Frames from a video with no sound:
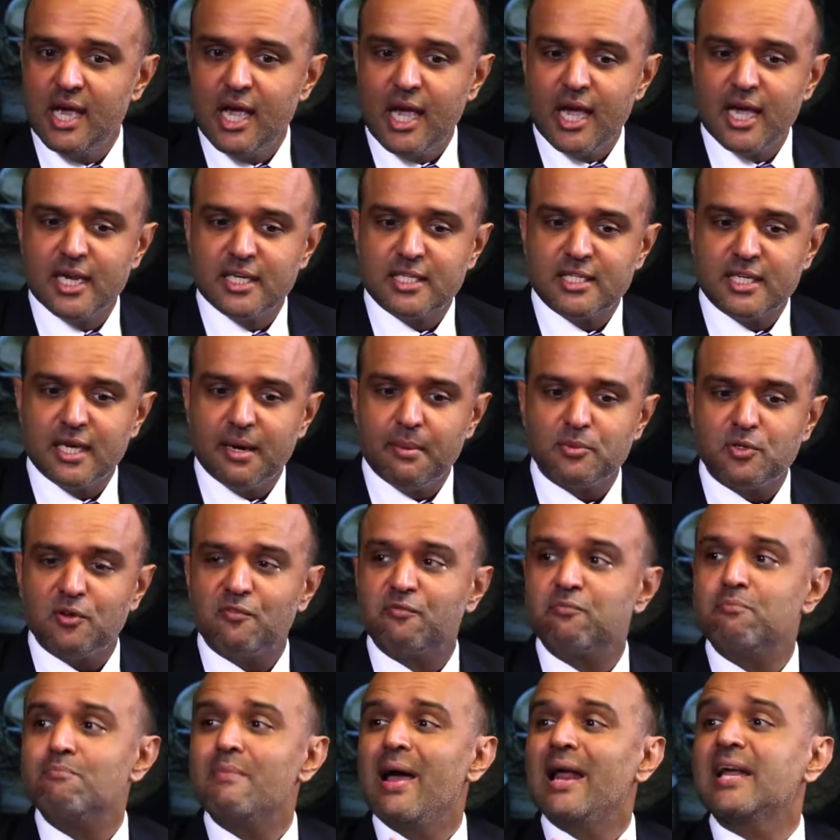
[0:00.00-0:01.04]
in terms
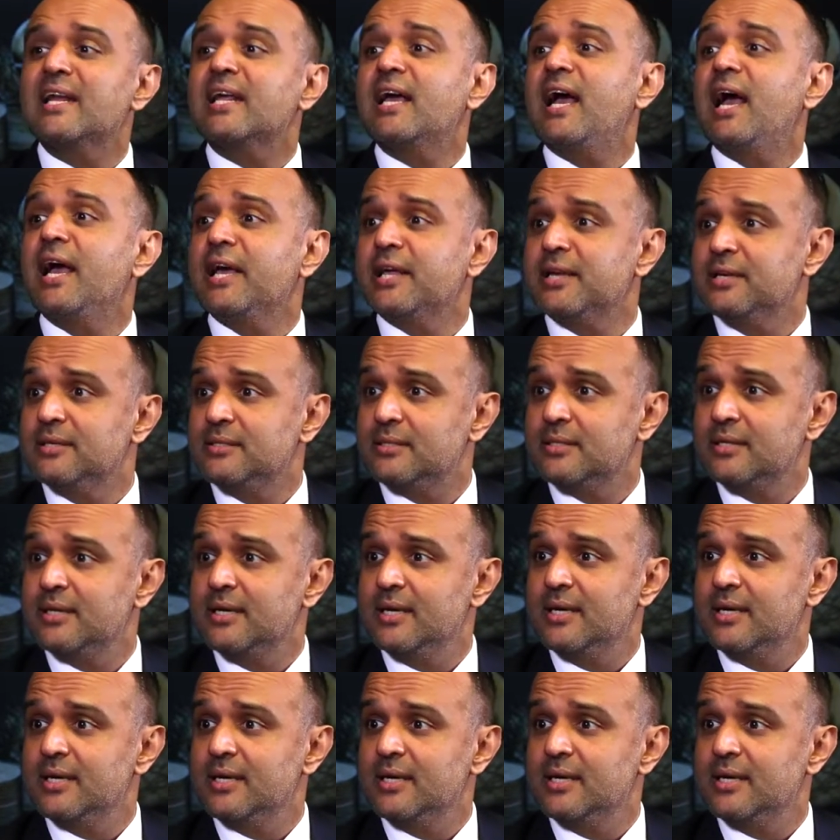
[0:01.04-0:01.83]
of mankind.